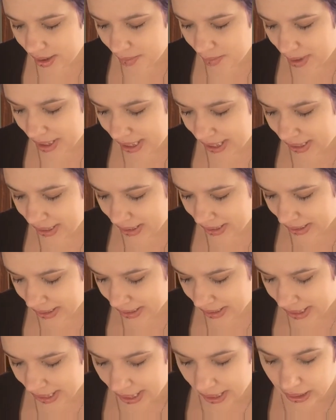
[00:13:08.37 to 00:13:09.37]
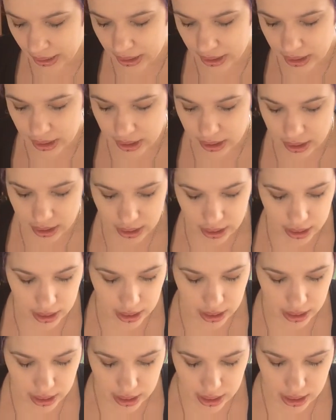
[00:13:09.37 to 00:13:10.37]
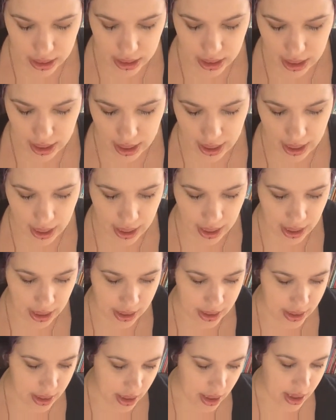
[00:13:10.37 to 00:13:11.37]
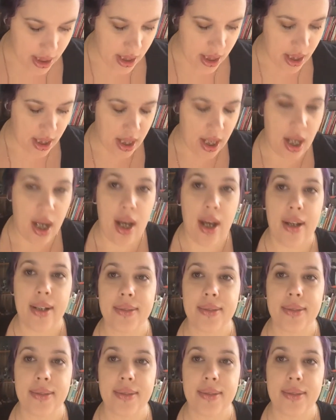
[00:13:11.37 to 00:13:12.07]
a pain in the neck. And yeah,